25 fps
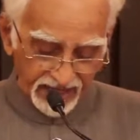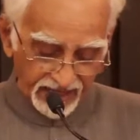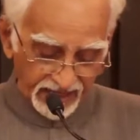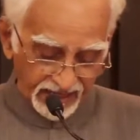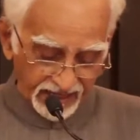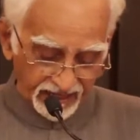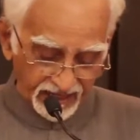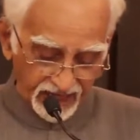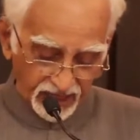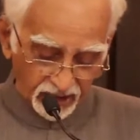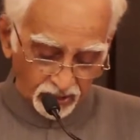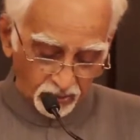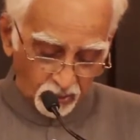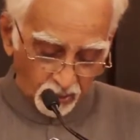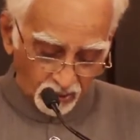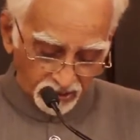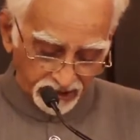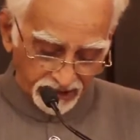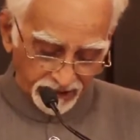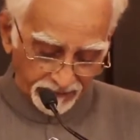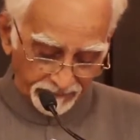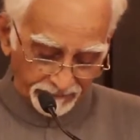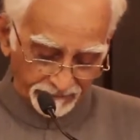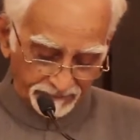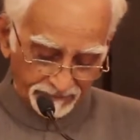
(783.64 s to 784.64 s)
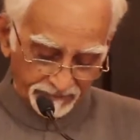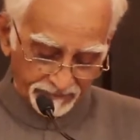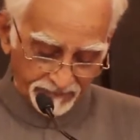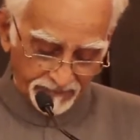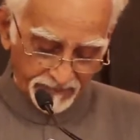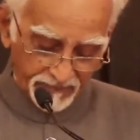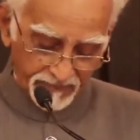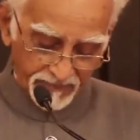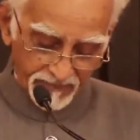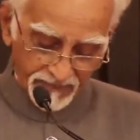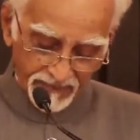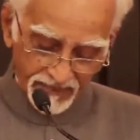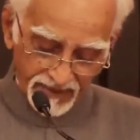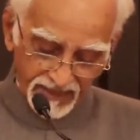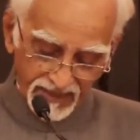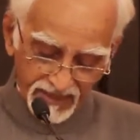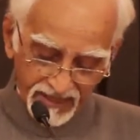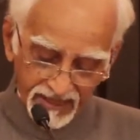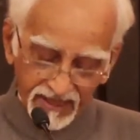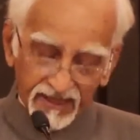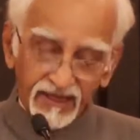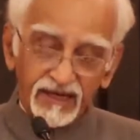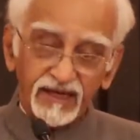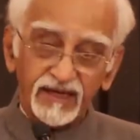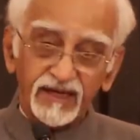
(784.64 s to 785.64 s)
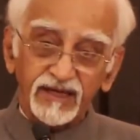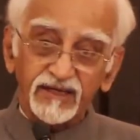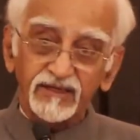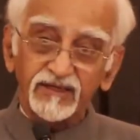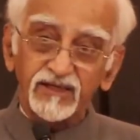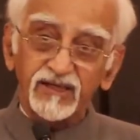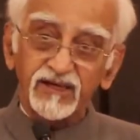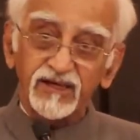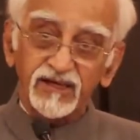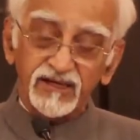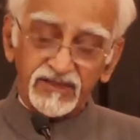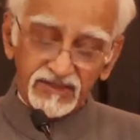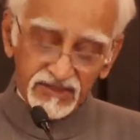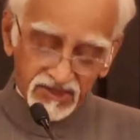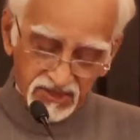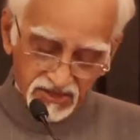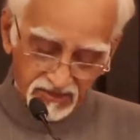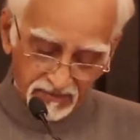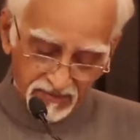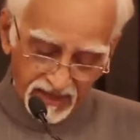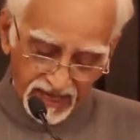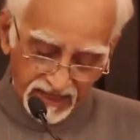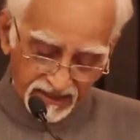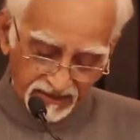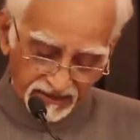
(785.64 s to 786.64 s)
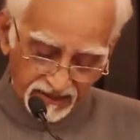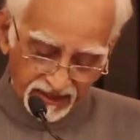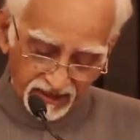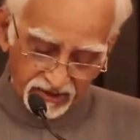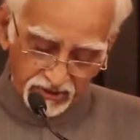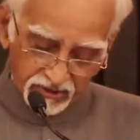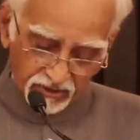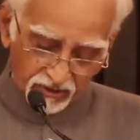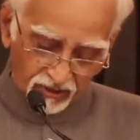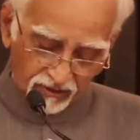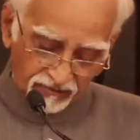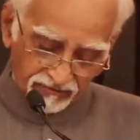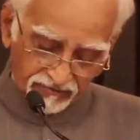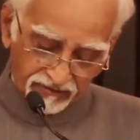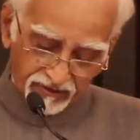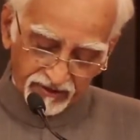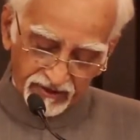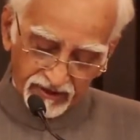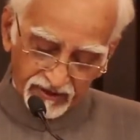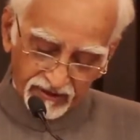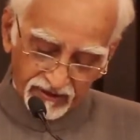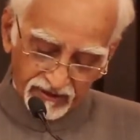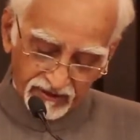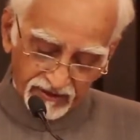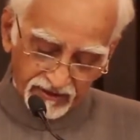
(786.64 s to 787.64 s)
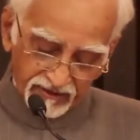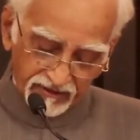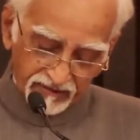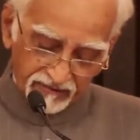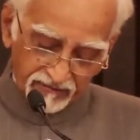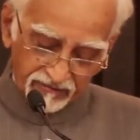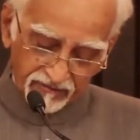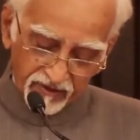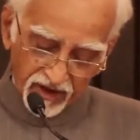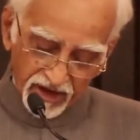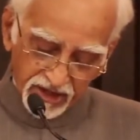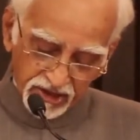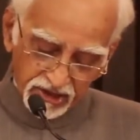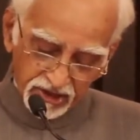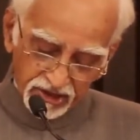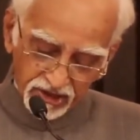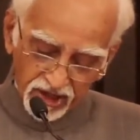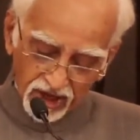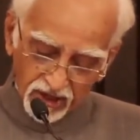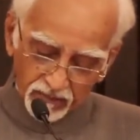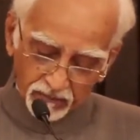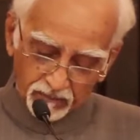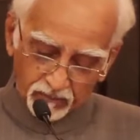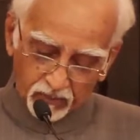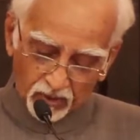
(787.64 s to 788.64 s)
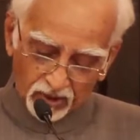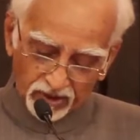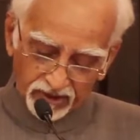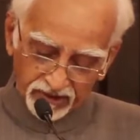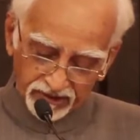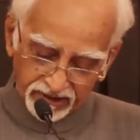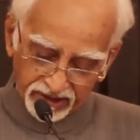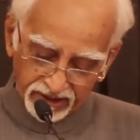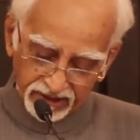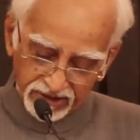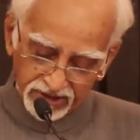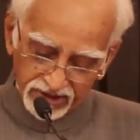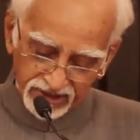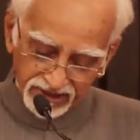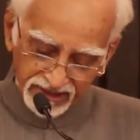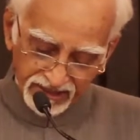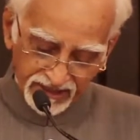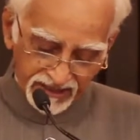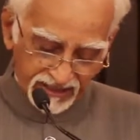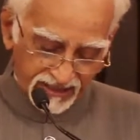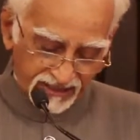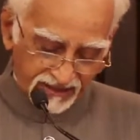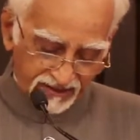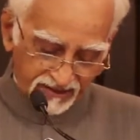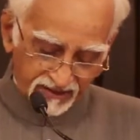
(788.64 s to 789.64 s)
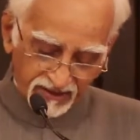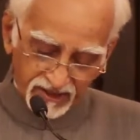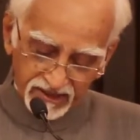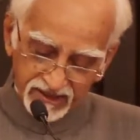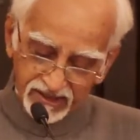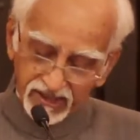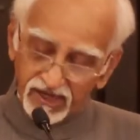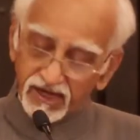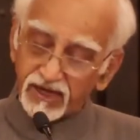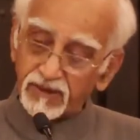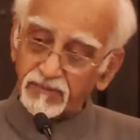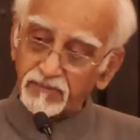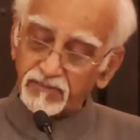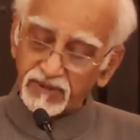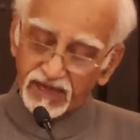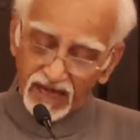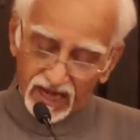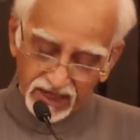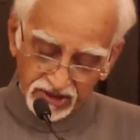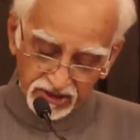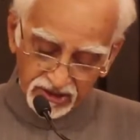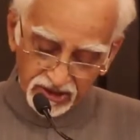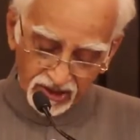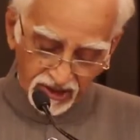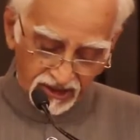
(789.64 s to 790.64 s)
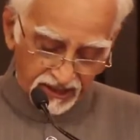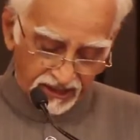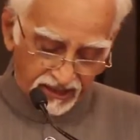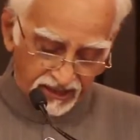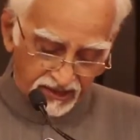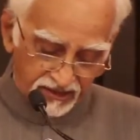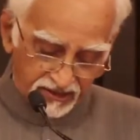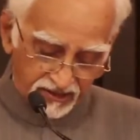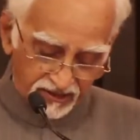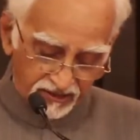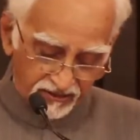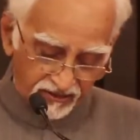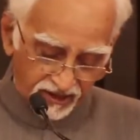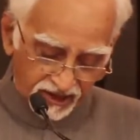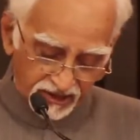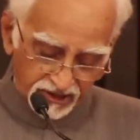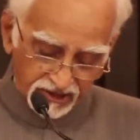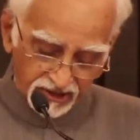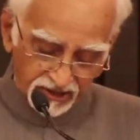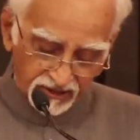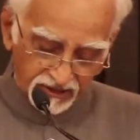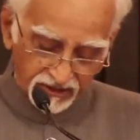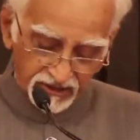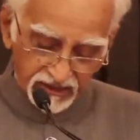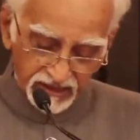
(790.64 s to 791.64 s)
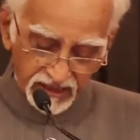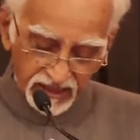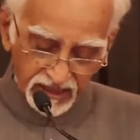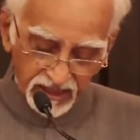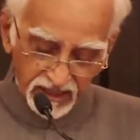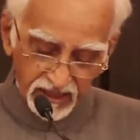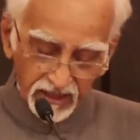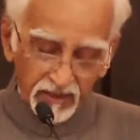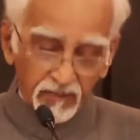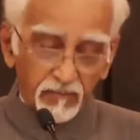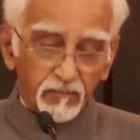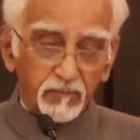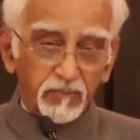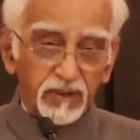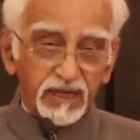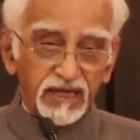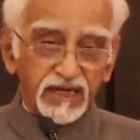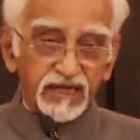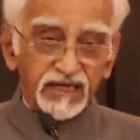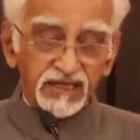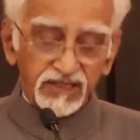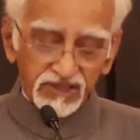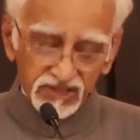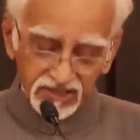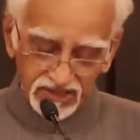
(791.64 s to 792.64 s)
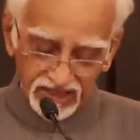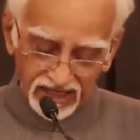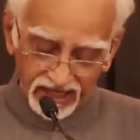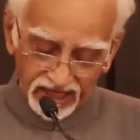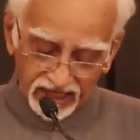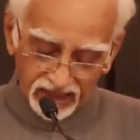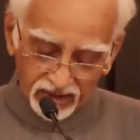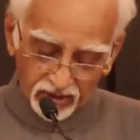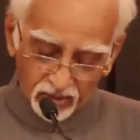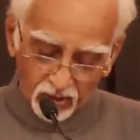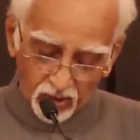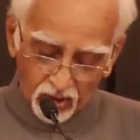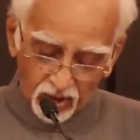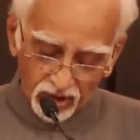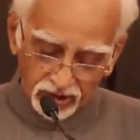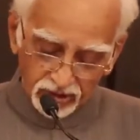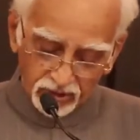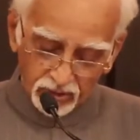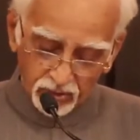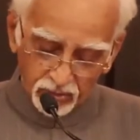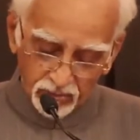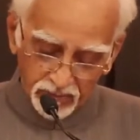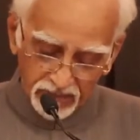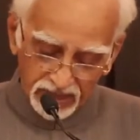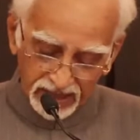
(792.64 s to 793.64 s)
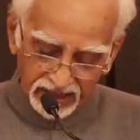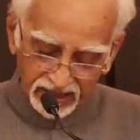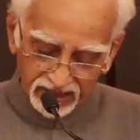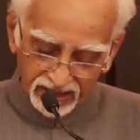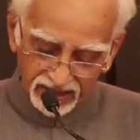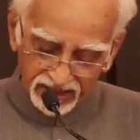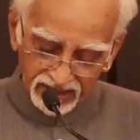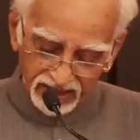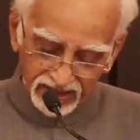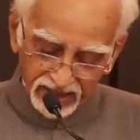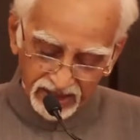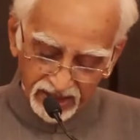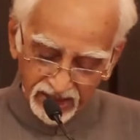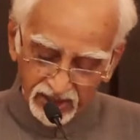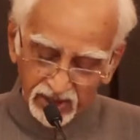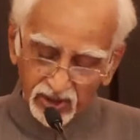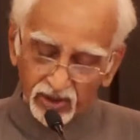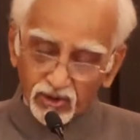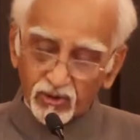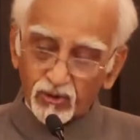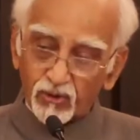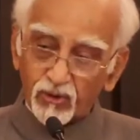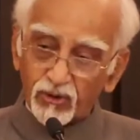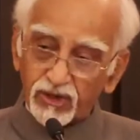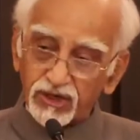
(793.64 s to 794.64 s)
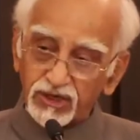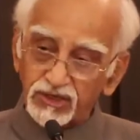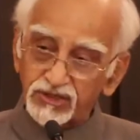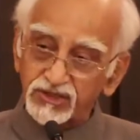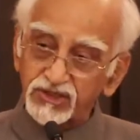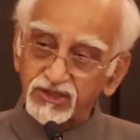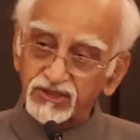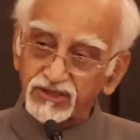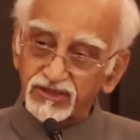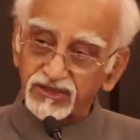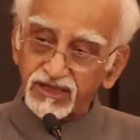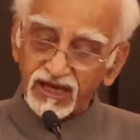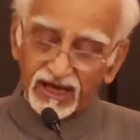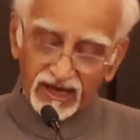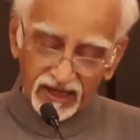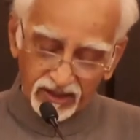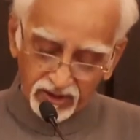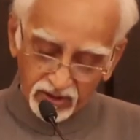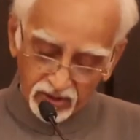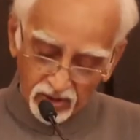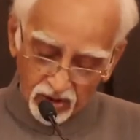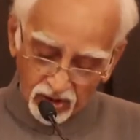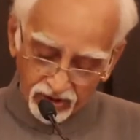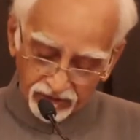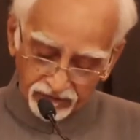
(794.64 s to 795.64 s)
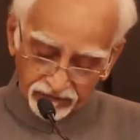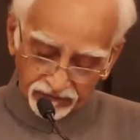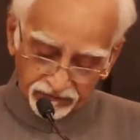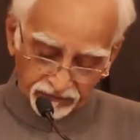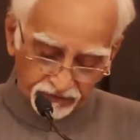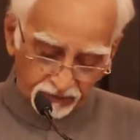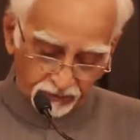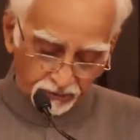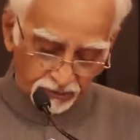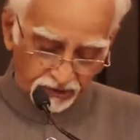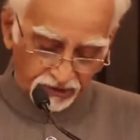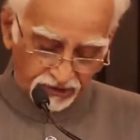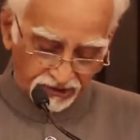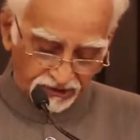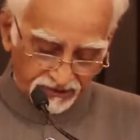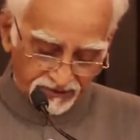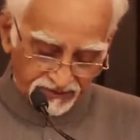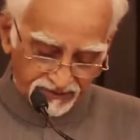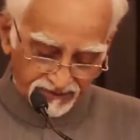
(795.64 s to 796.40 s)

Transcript: And I quote him: "In the semantics of functional politics, the term national integration means and ought to mean cohesion and not fusion,